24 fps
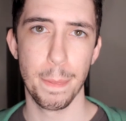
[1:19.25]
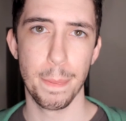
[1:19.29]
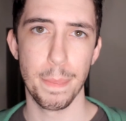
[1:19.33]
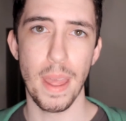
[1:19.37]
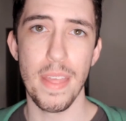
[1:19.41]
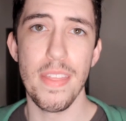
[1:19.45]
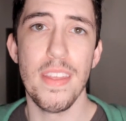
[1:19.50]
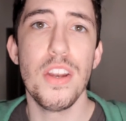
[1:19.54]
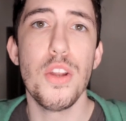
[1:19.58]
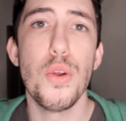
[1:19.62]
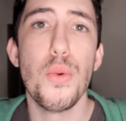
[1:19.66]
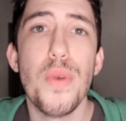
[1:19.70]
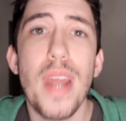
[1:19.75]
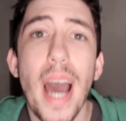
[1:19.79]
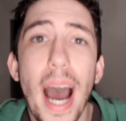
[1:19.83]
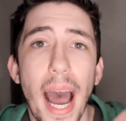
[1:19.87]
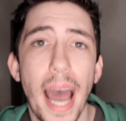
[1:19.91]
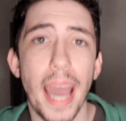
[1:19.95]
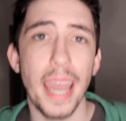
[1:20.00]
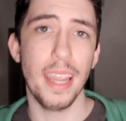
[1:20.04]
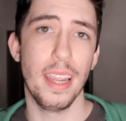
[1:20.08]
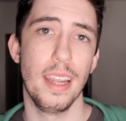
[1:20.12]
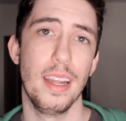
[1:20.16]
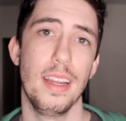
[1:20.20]
And then you die
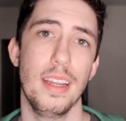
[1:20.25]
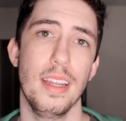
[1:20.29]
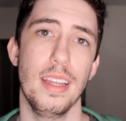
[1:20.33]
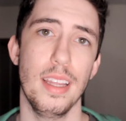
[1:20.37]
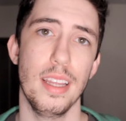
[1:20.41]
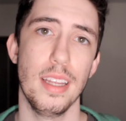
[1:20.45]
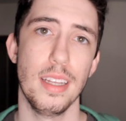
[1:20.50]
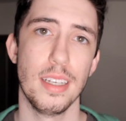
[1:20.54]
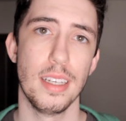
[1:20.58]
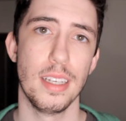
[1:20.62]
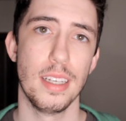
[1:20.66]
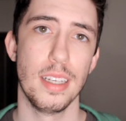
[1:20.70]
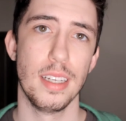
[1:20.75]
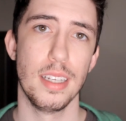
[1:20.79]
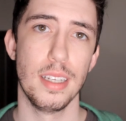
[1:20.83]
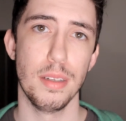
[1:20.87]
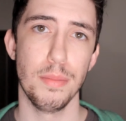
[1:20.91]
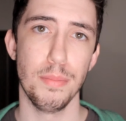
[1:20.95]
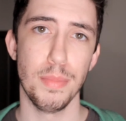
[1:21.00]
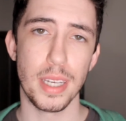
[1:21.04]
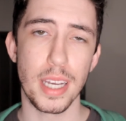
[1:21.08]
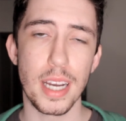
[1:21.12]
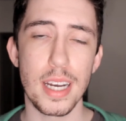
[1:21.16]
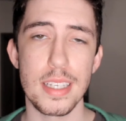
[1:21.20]

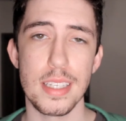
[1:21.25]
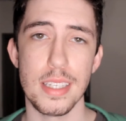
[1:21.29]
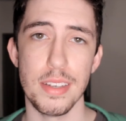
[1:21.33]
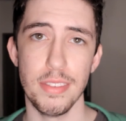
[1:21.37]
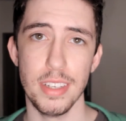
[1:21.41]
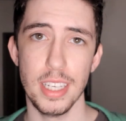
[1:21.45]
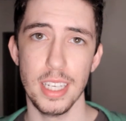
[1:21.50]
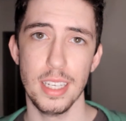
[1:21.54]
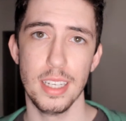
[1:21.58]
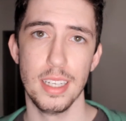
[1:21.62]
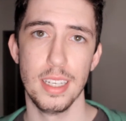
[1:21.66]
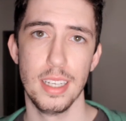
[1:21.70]
because of it.